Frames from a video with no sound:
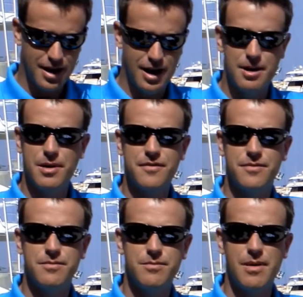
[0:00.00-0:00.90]
Uh, my,
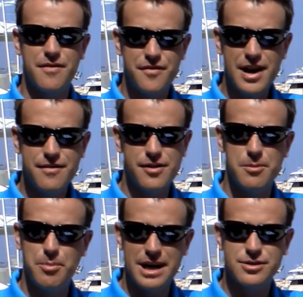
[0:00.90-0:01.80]
my favourite
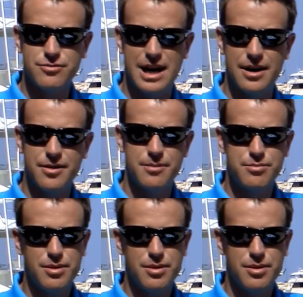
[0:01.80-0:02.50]
and best round,